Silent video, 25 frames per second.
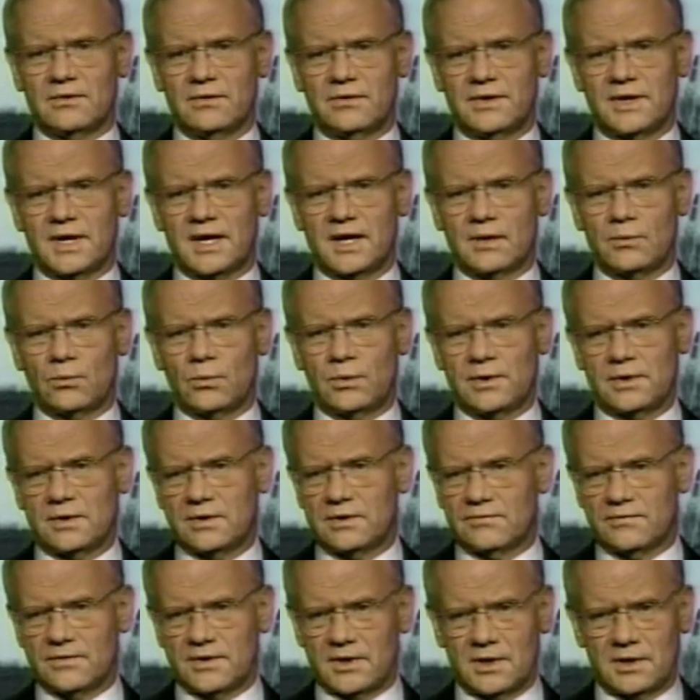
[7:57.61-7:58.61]
that we are
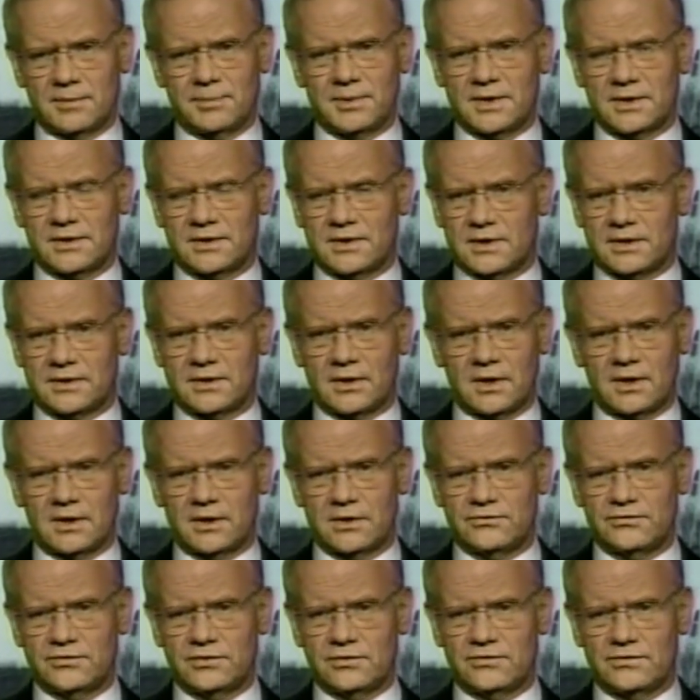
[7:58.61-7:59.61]
developing
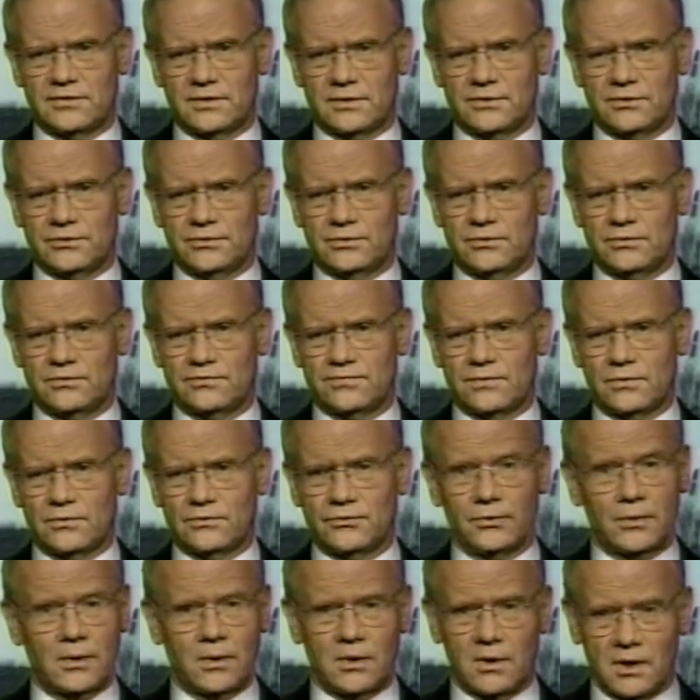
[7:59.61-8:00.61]
technologies that are useful
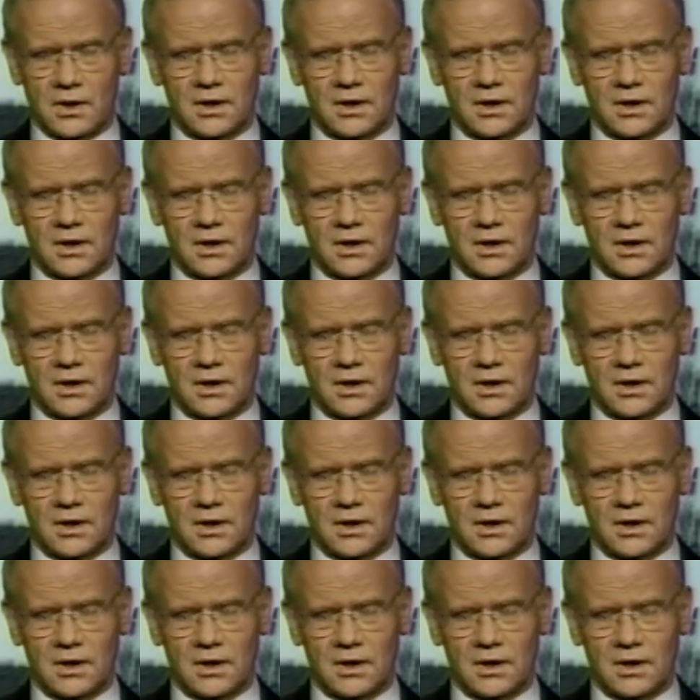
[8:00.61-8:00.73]
to all